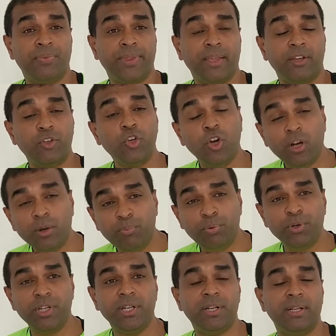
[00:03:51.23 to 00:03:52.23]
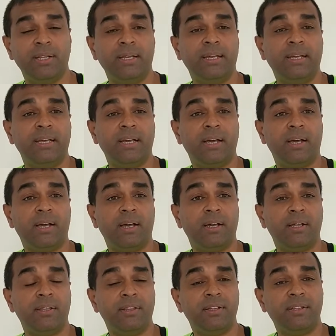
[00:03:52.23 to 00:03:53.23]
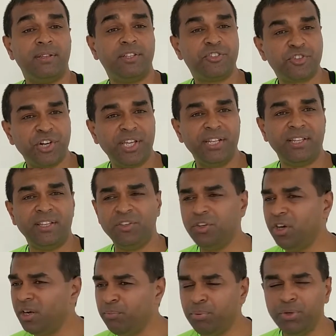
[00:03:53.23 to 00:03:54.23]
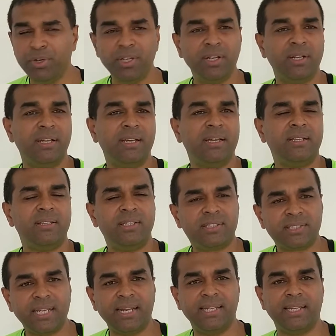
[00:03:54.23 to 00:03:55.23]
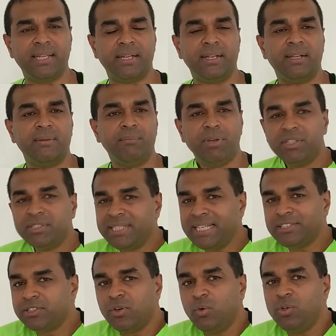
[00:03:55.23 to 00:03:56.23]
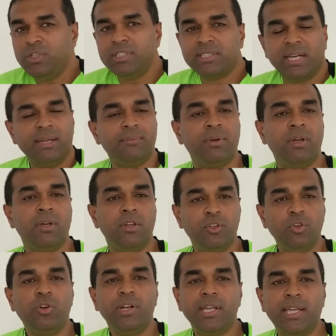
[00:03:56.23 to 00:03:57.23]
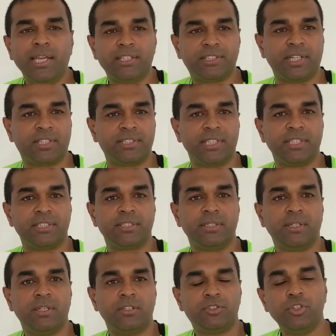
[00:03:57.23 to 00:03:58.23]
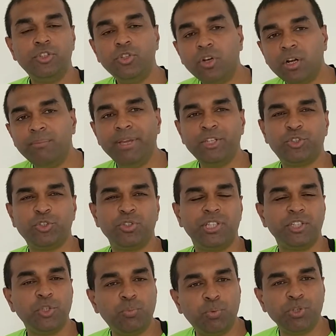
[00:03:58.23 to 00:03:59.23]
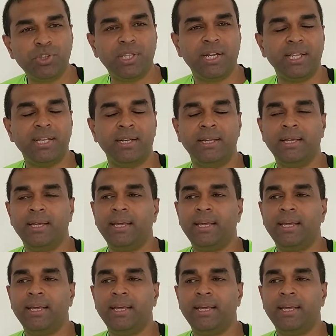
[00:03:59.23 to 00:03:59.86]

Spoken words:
You got to put in the training. You got to put in the studying. Because that's the only time you're going to get success. So you got to make sure that you put that in.